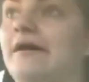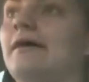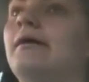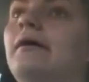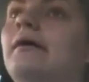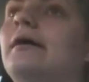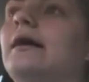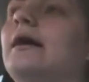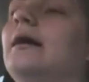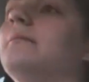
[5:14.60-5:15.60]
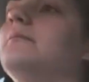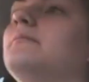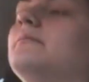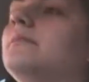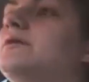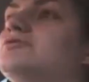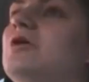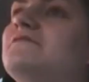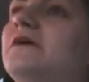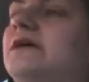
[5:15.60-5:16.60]
it. It was
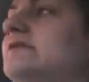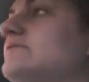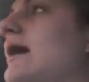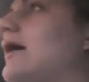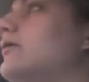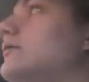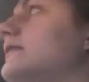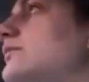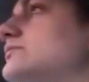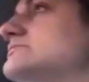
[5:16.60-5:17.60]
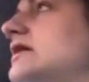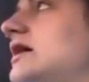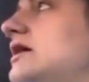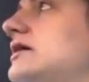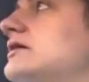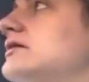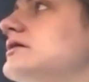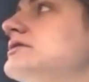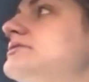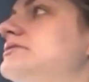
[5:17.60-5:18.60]
quite funny as well. was a,
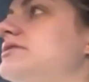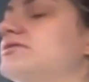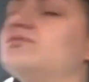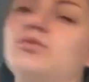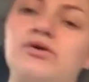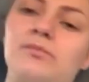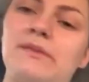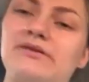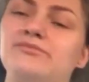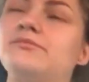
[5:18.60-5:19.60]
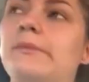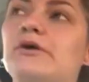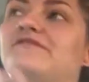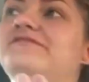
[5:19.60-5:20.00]
well, not maybe not